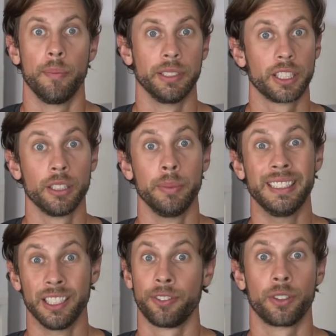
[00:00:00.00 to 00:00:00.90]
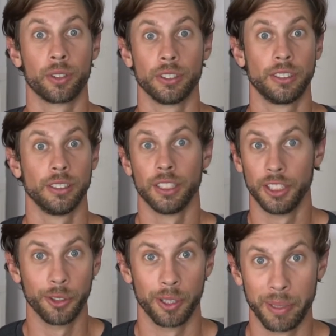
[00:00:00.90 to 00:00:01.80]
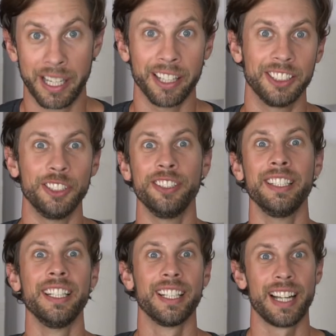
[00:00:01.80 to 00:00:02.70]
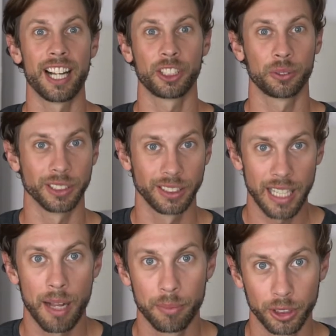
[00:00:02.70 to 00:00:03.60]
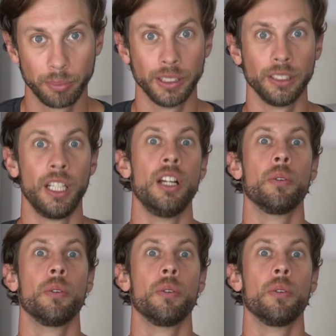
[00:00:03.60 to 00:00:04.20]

it's gonna be difficult to do it because you need an actual establishment